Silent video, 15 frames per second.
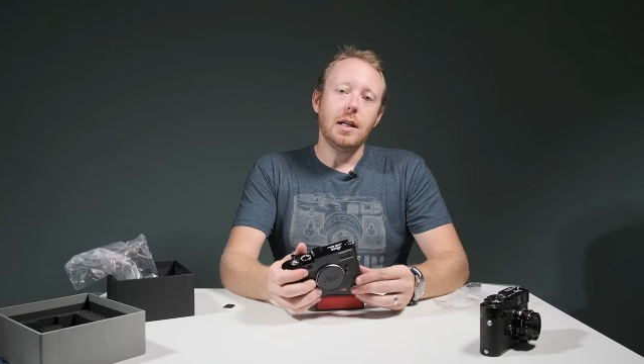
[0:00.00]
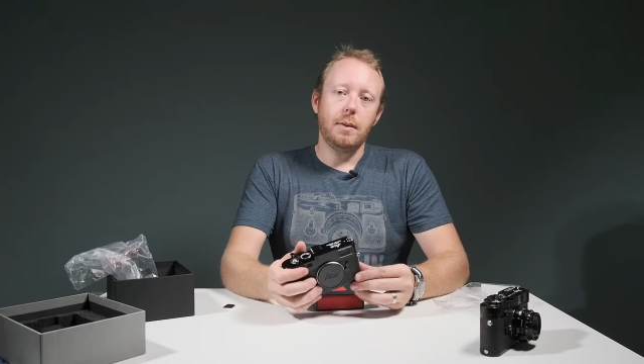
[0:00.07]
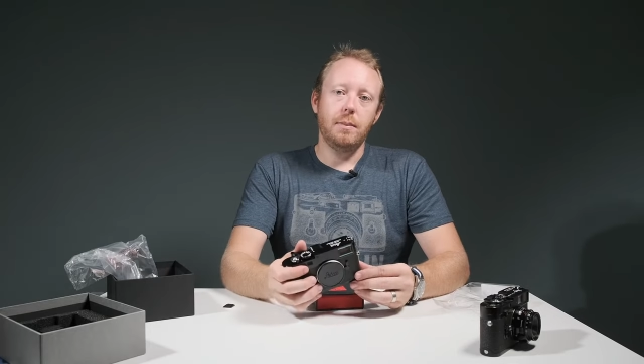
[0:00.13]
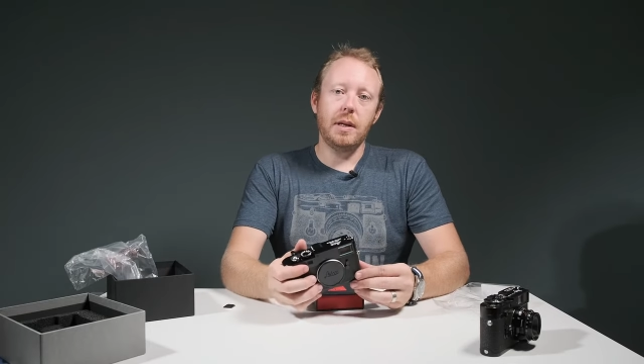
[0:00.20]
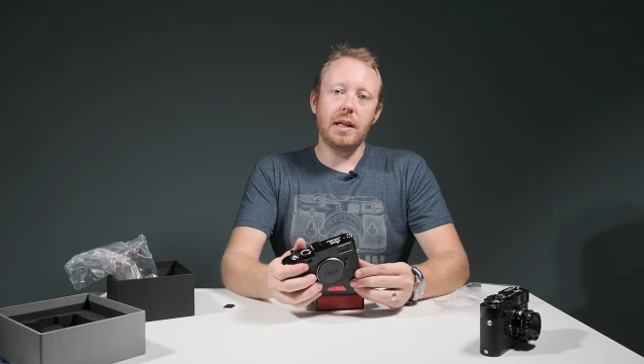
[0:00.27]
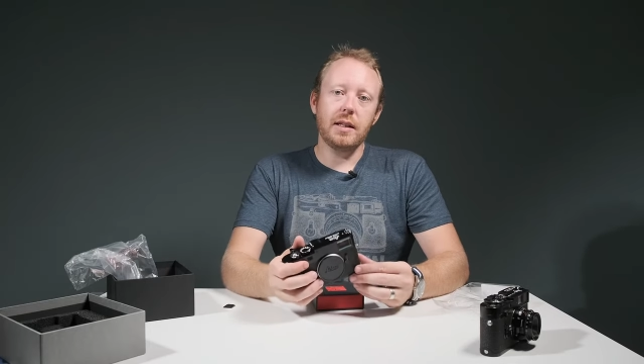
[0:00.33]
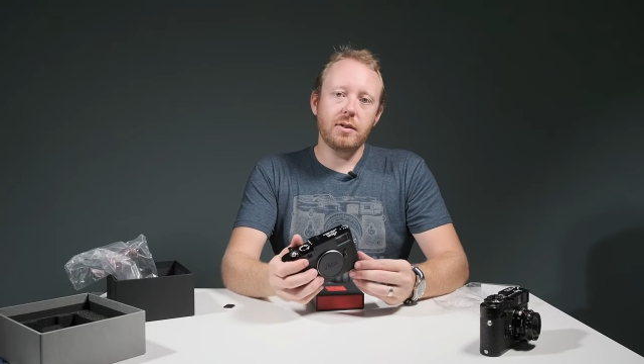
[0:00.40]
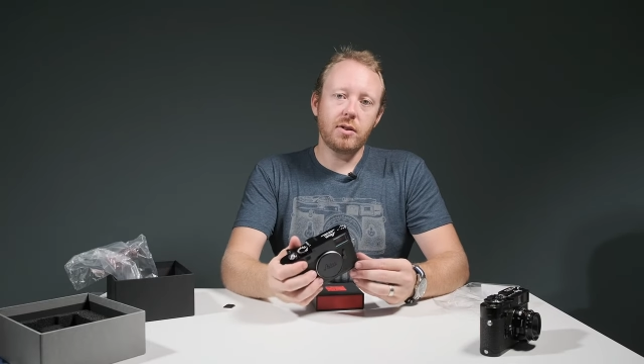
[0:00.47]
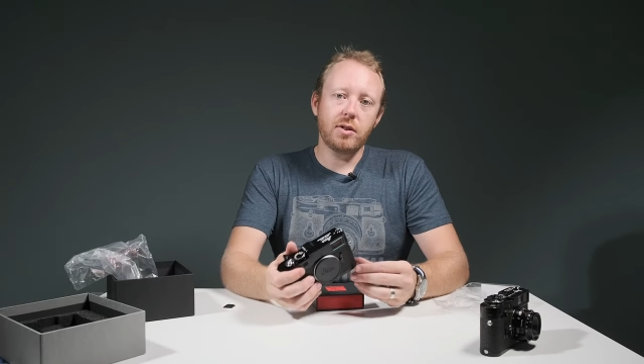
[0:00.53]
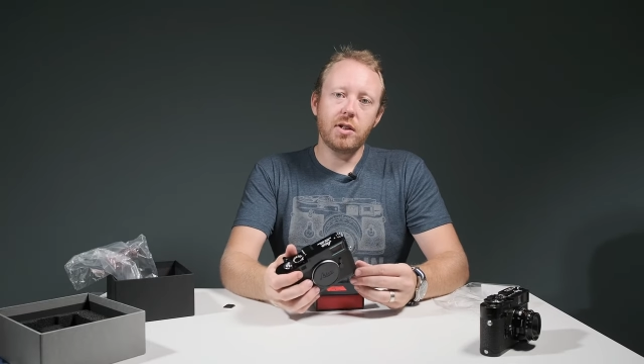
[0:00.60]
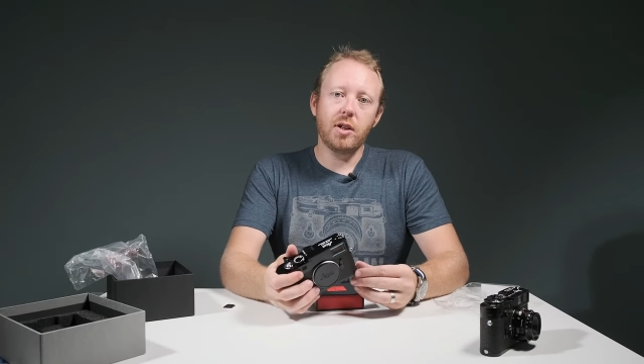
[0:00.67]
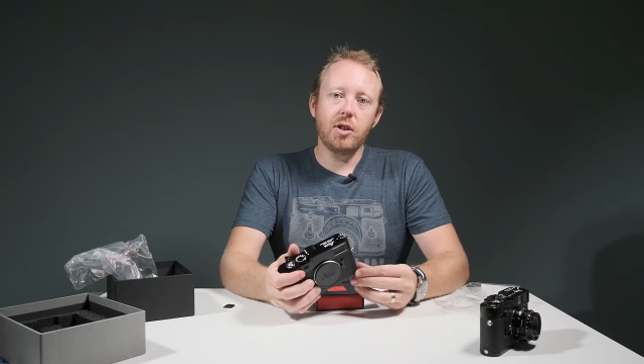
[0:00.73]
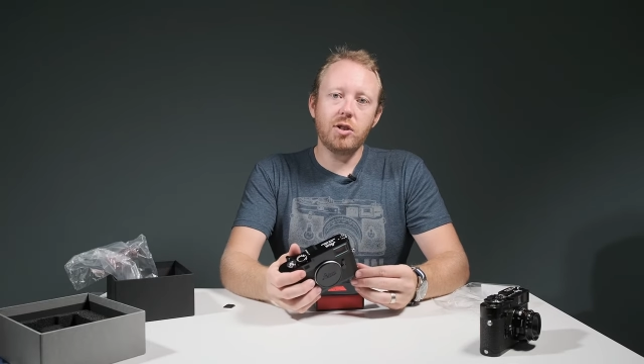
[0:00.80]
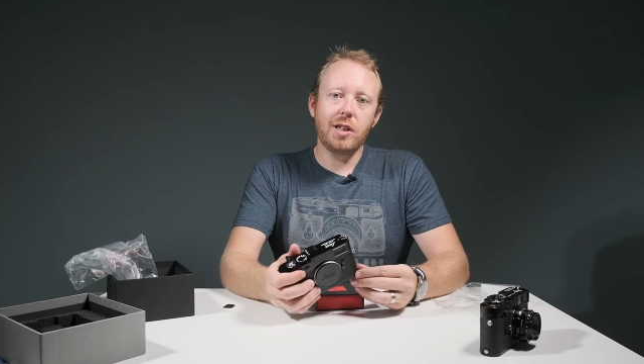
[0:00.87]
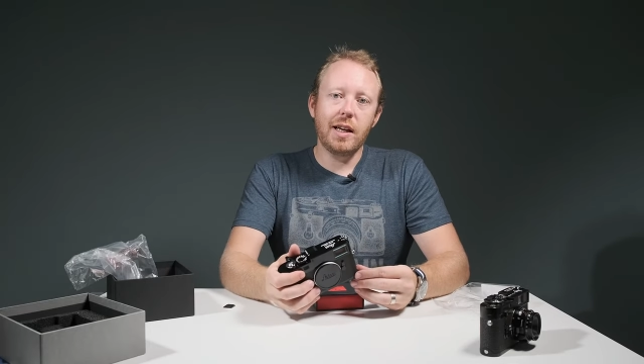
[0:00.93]
because there's a
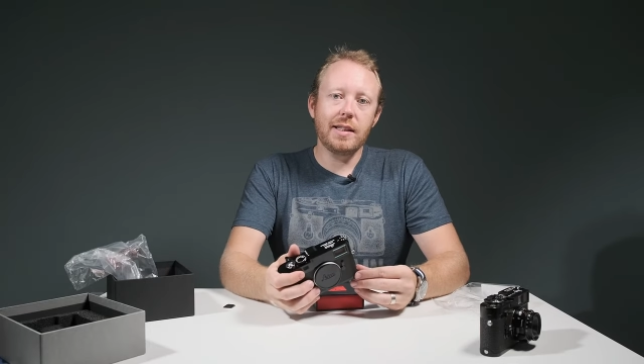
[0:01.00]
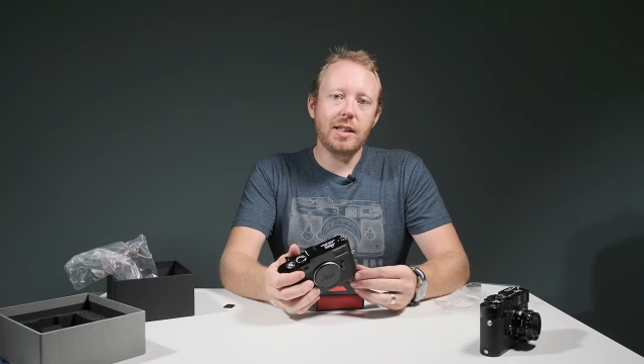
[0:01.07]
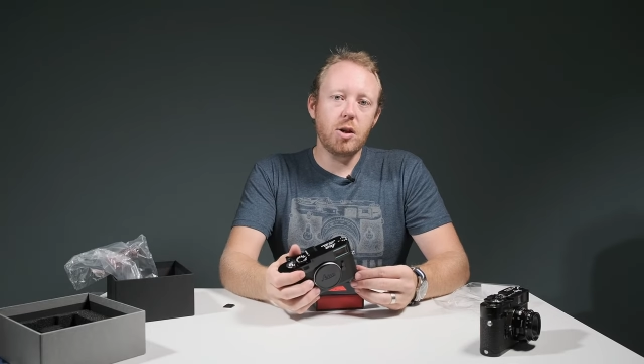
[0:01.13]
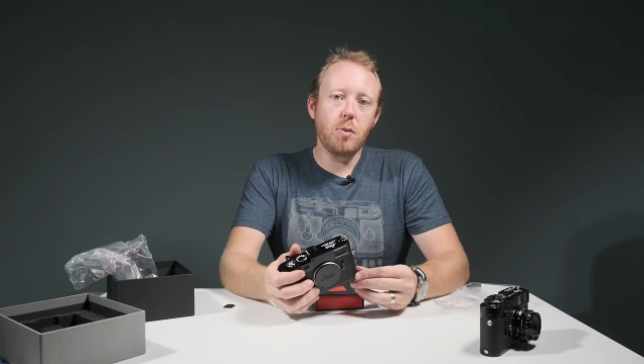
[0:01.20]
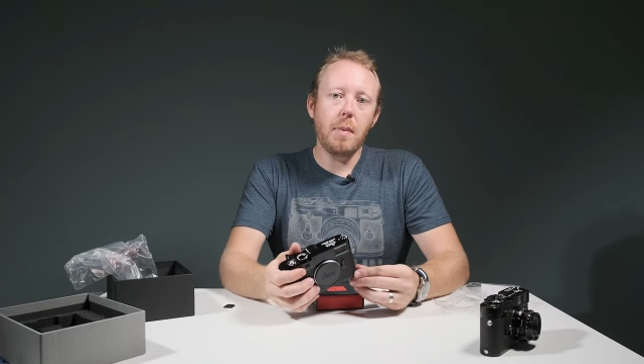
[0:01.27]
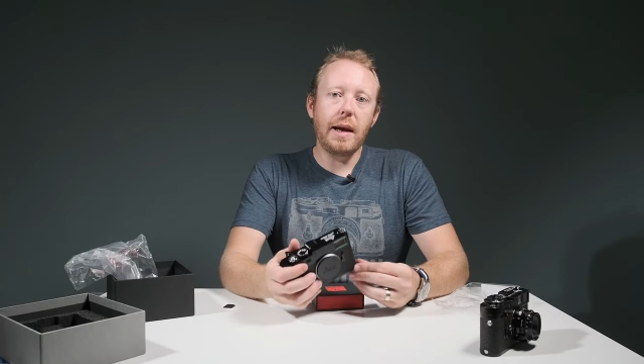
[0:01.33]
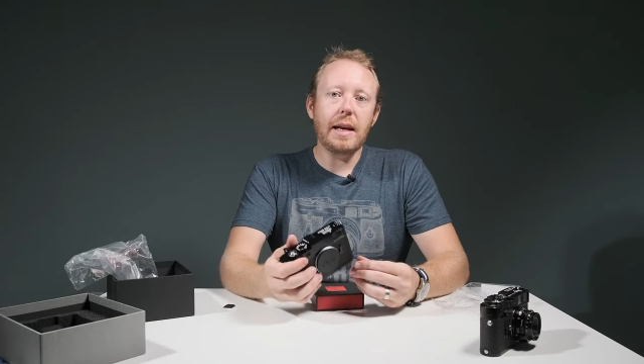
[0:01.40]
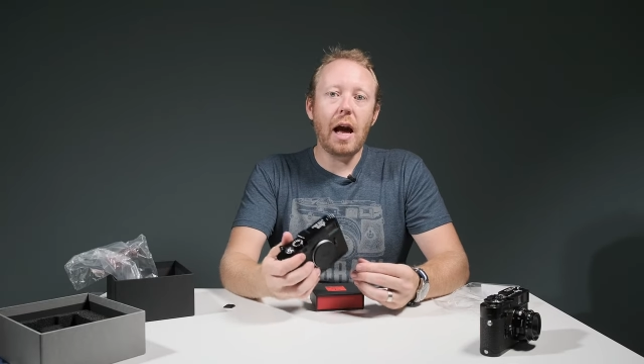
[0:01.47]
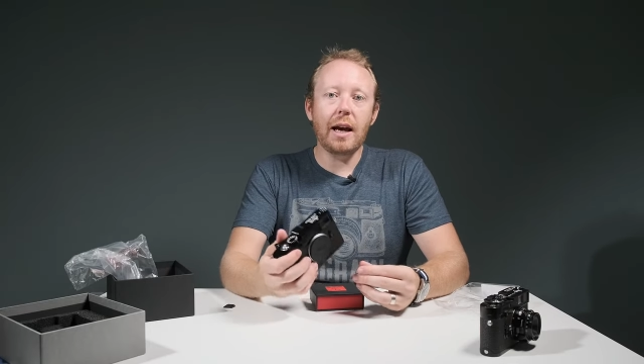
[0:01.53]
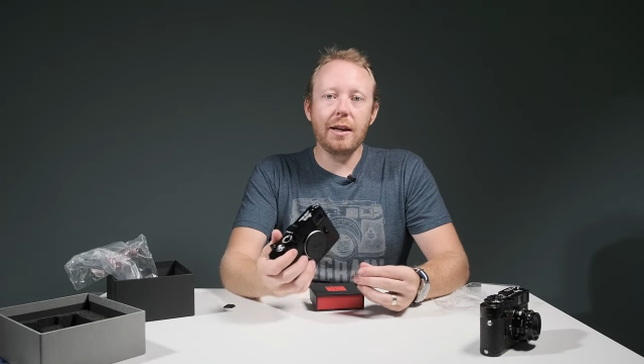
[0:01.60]
good chance that you may not